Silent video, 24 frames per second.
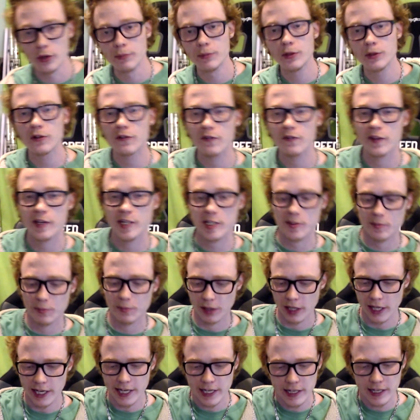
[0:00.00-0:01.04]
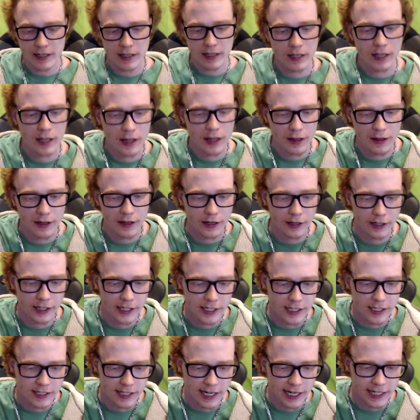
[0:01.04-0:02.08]
remove this blade, there
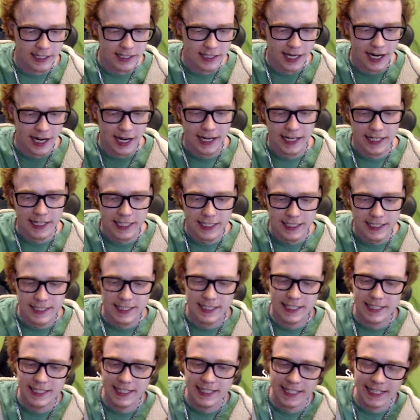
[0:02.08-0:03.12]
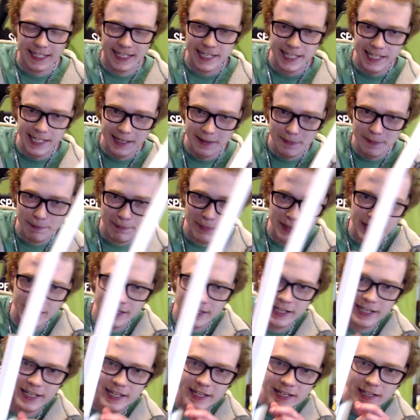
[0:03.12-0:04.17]
is a tiny, teeny, itty
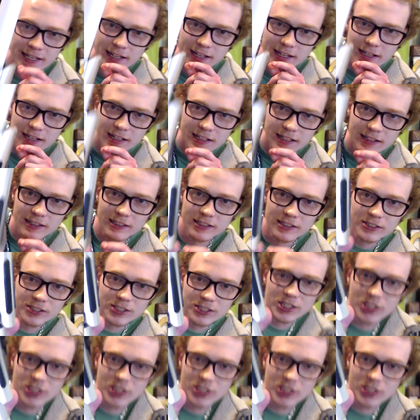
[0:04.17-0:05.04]
bitty little